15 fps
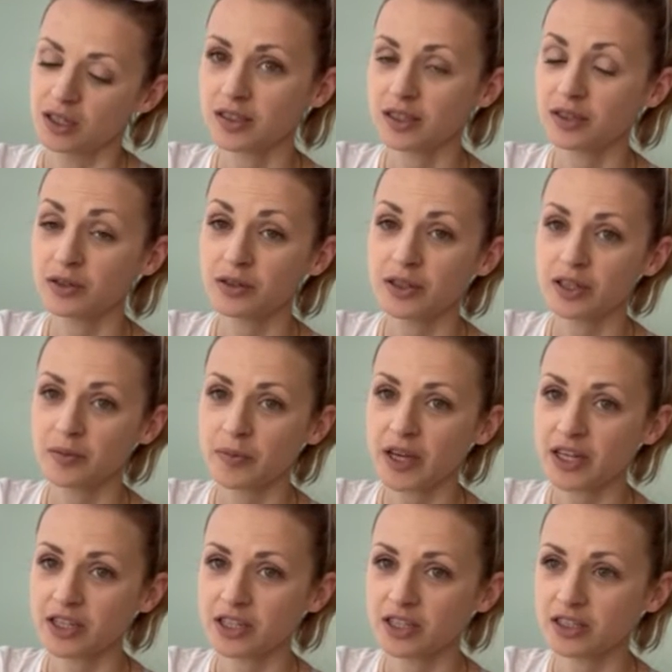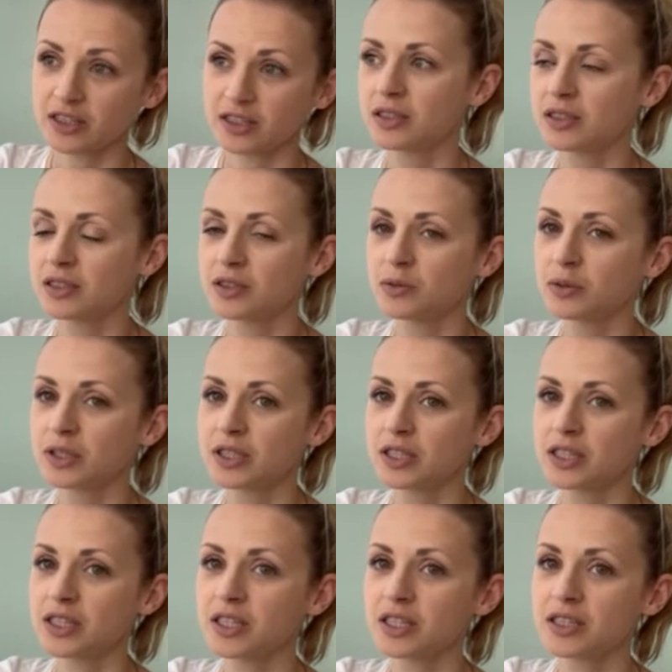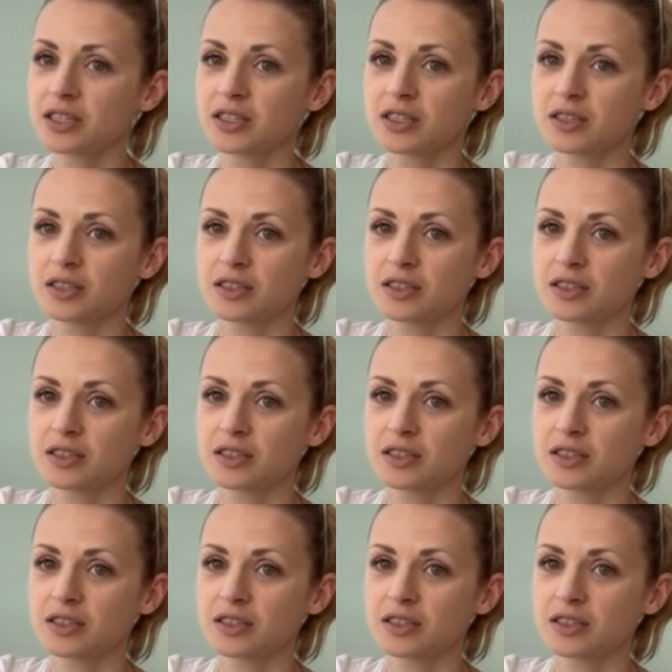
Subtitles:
And you can imagine you wouldn't eat